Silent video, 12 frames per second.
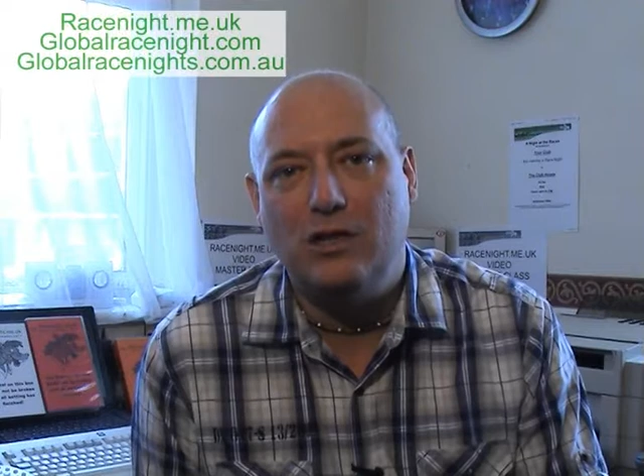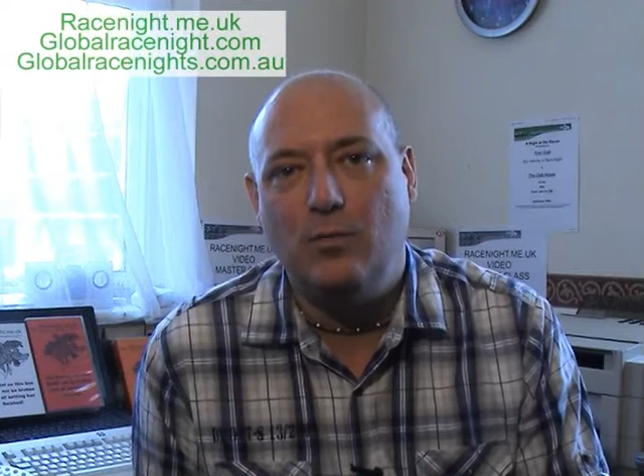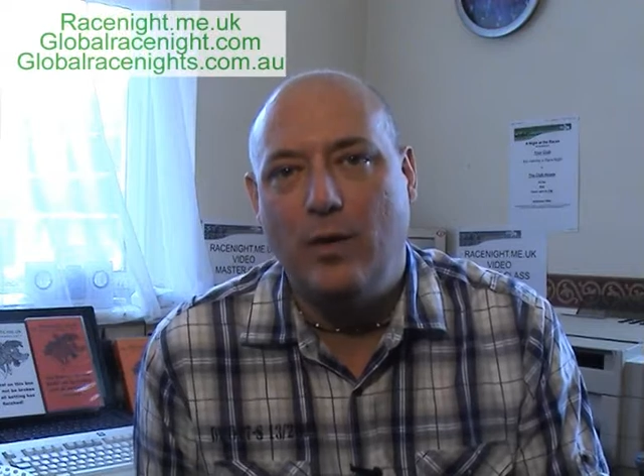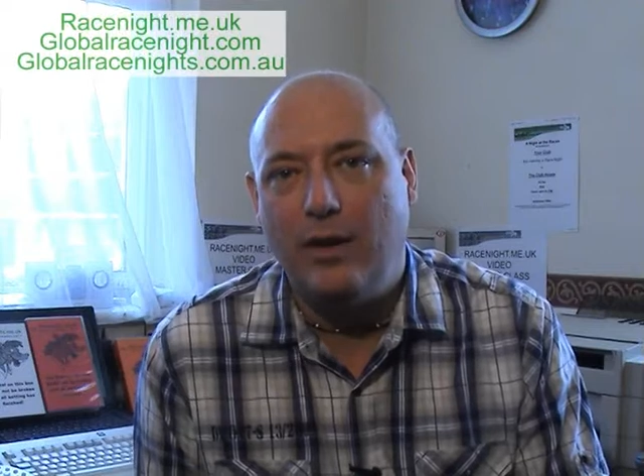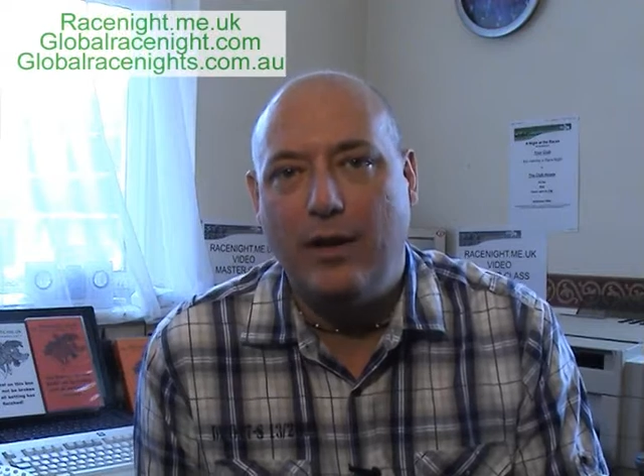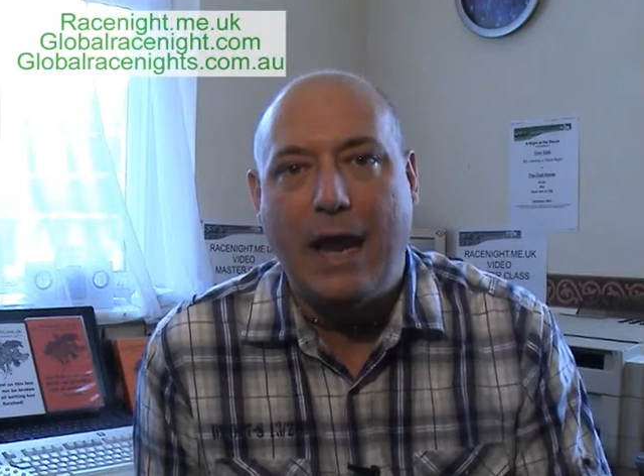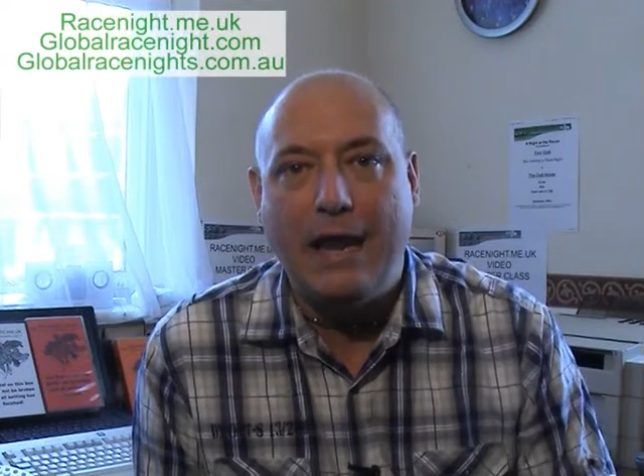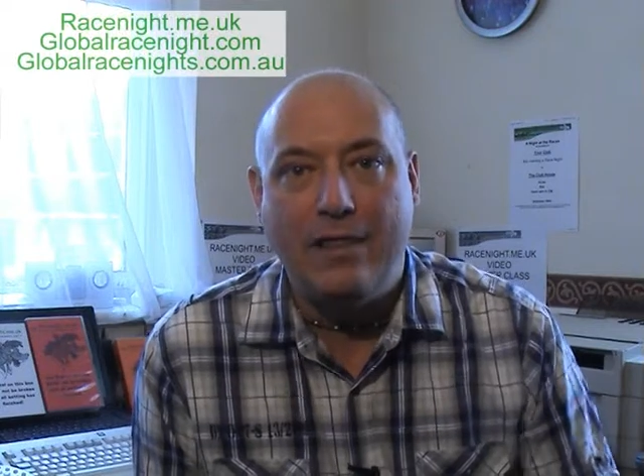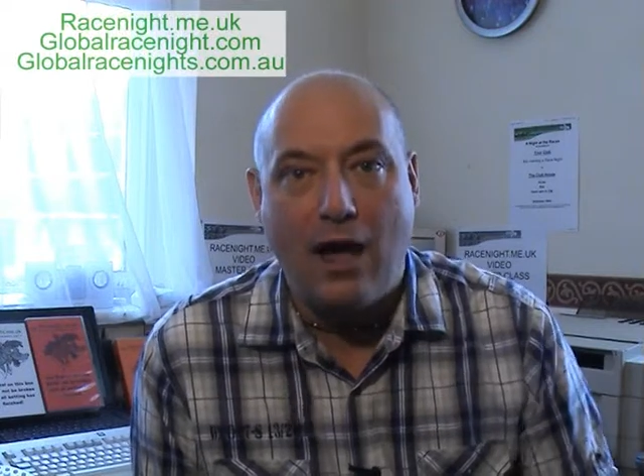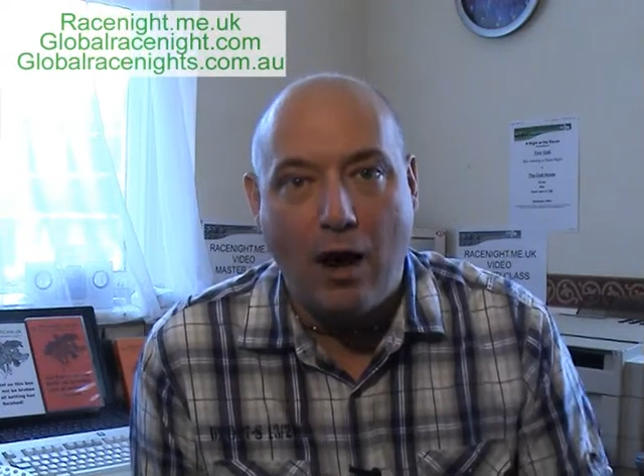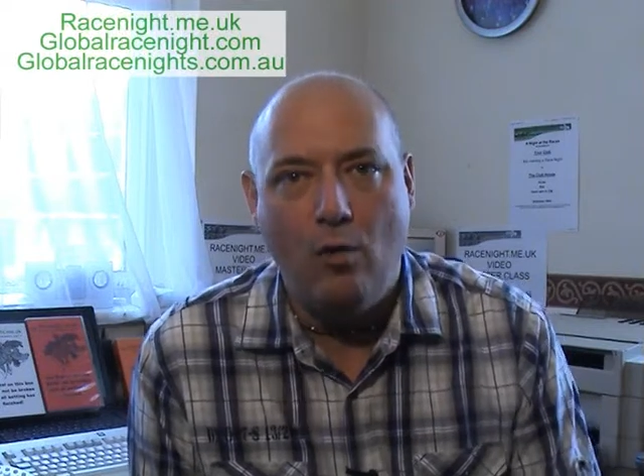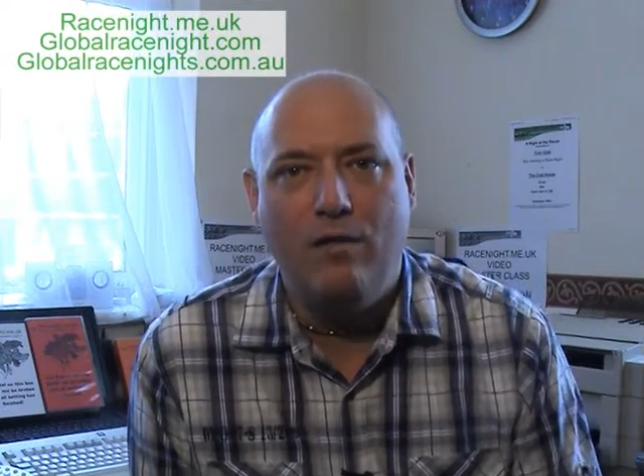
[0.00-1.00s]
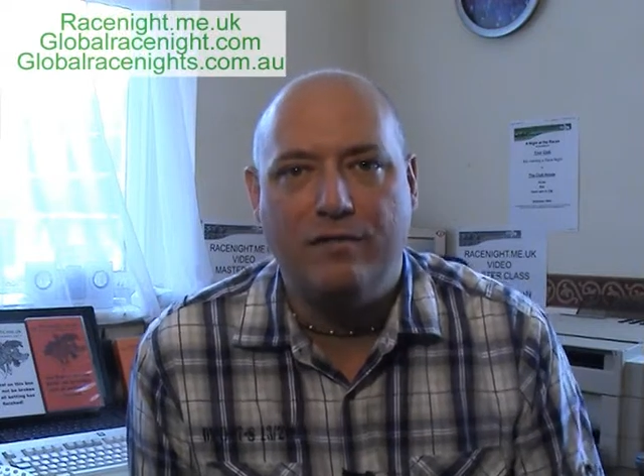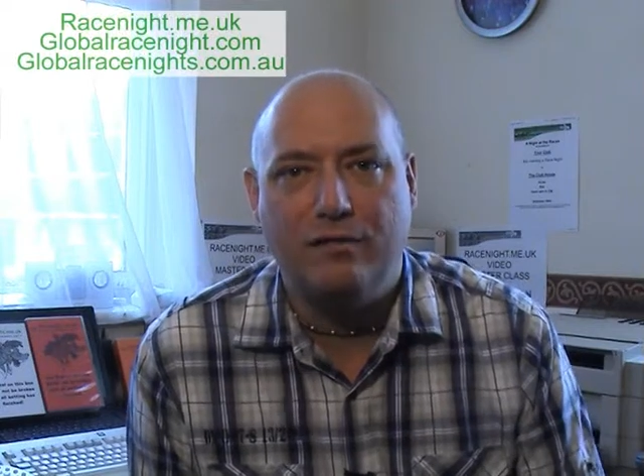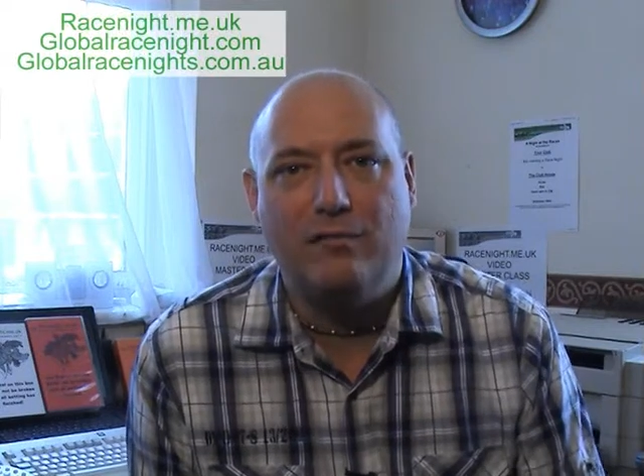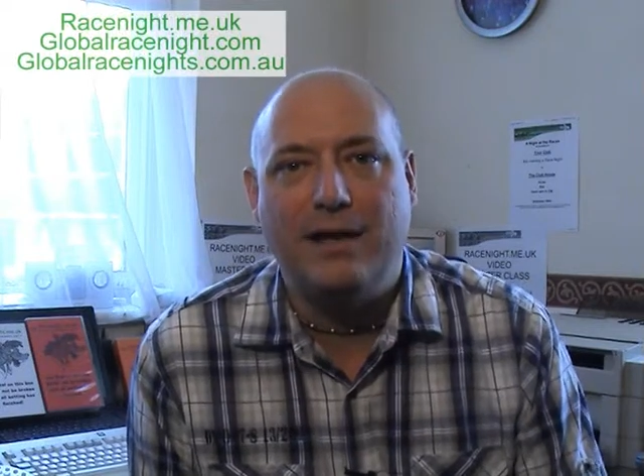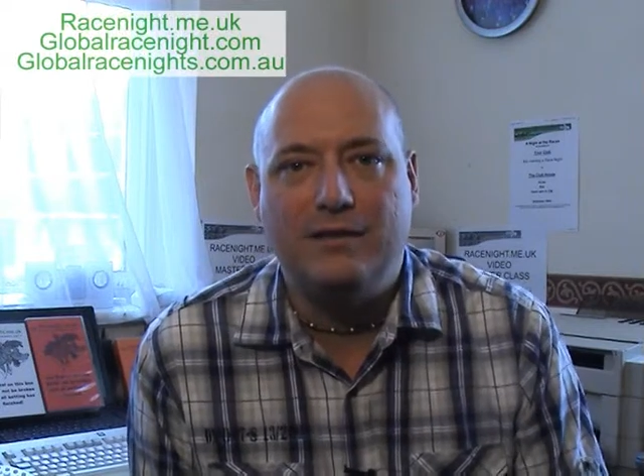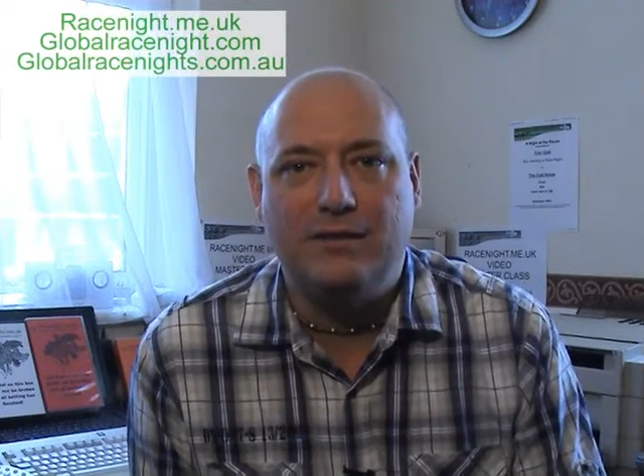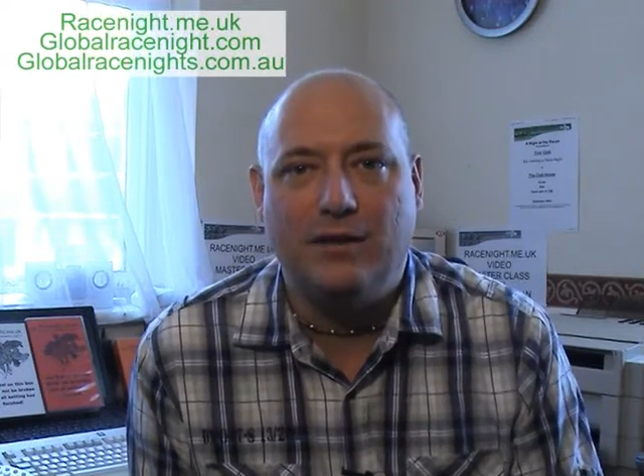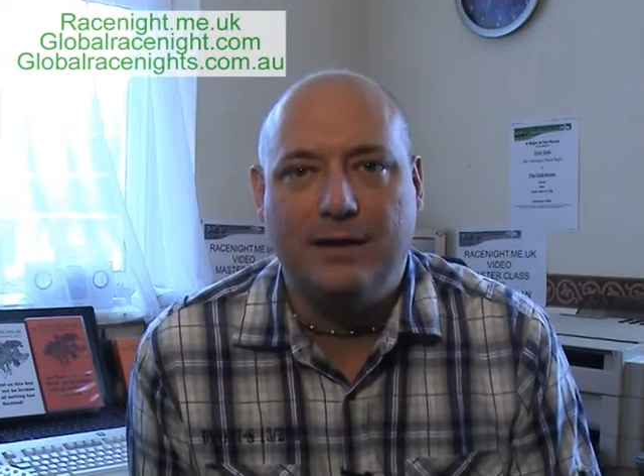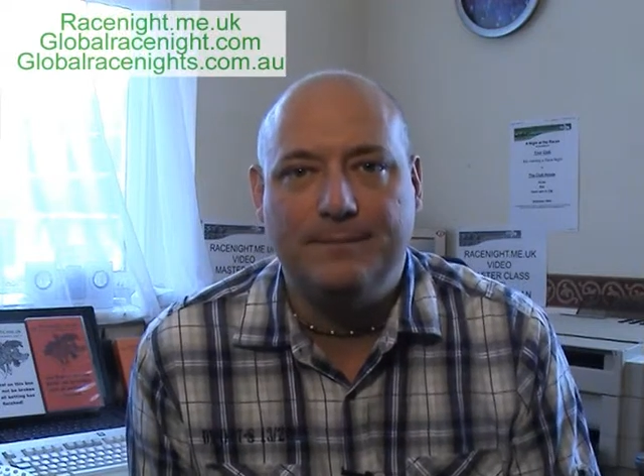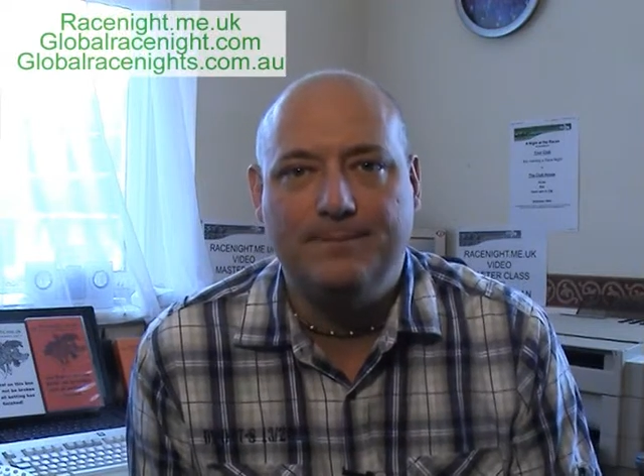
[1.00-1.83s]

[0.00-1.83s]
spinner in the whole of a race night.